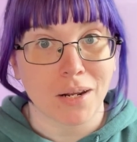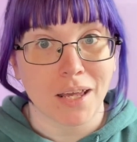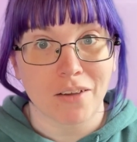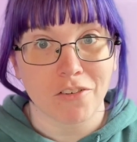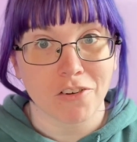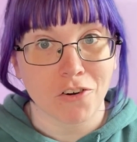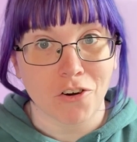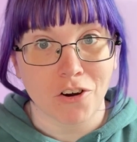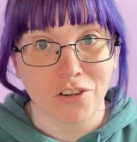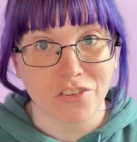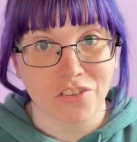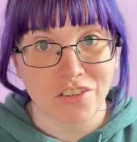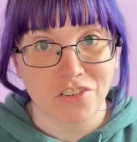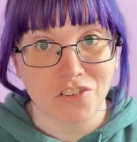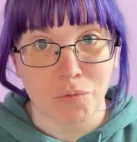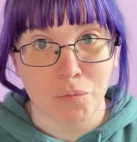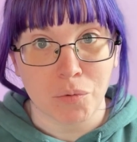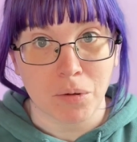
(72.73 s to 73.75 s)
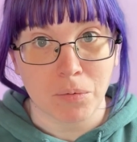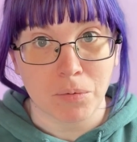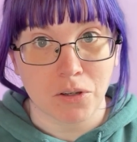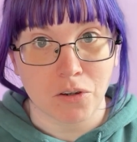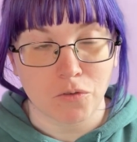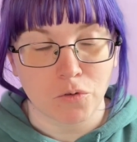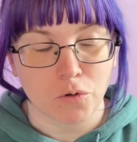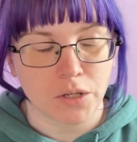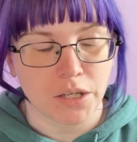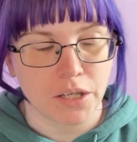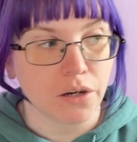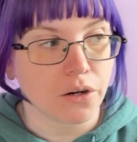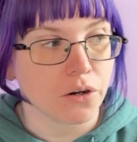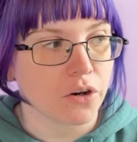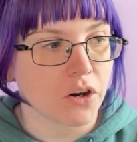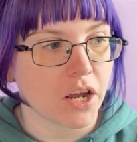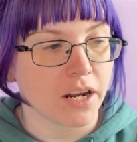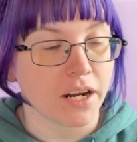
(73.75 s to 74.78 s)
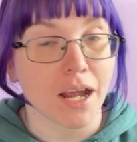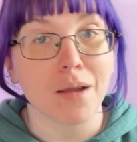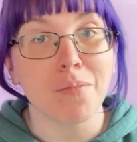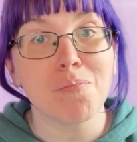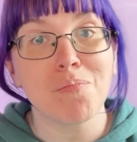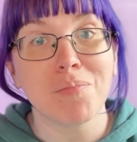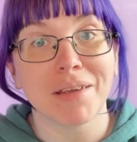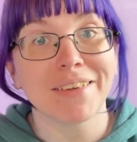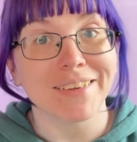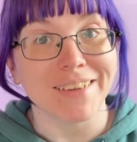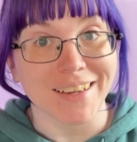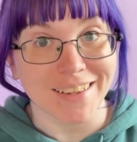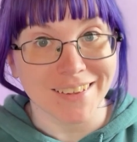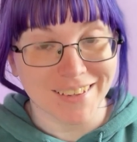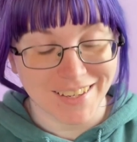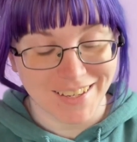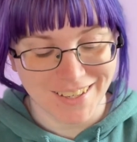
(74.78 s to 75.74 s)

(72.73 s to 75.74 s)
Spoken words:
I haven't cross stitched in probably over a year, and I miss it.